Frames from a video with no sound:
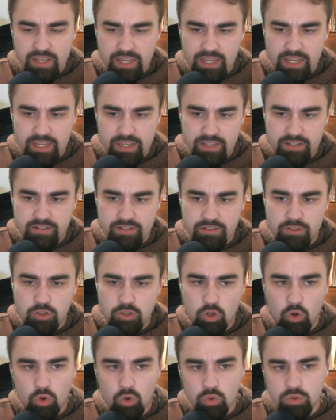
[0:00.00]
And
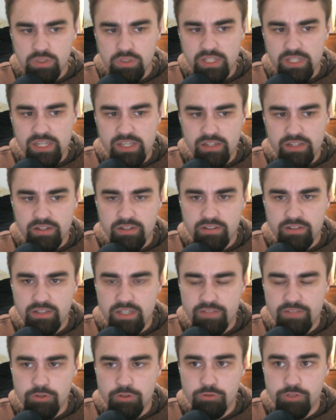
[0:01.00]
choline,
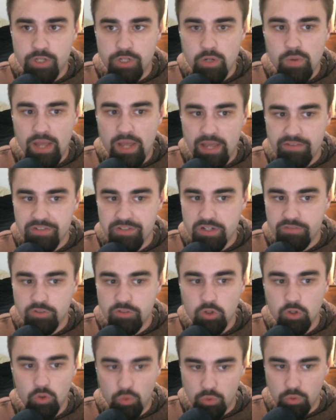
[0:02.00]
if you don't have
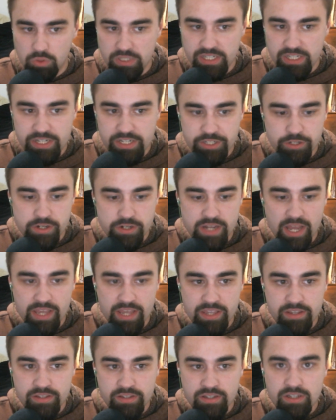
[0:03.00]
enough choline in your
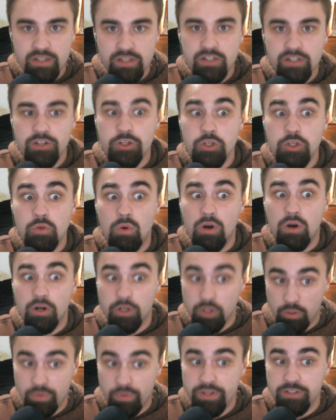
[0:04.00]
diet, you are
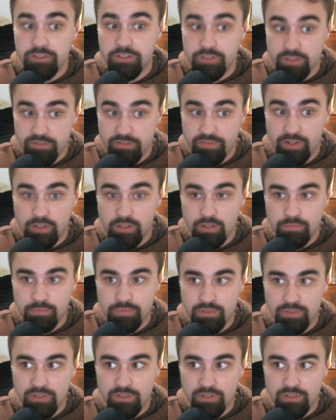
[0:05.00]
going to develop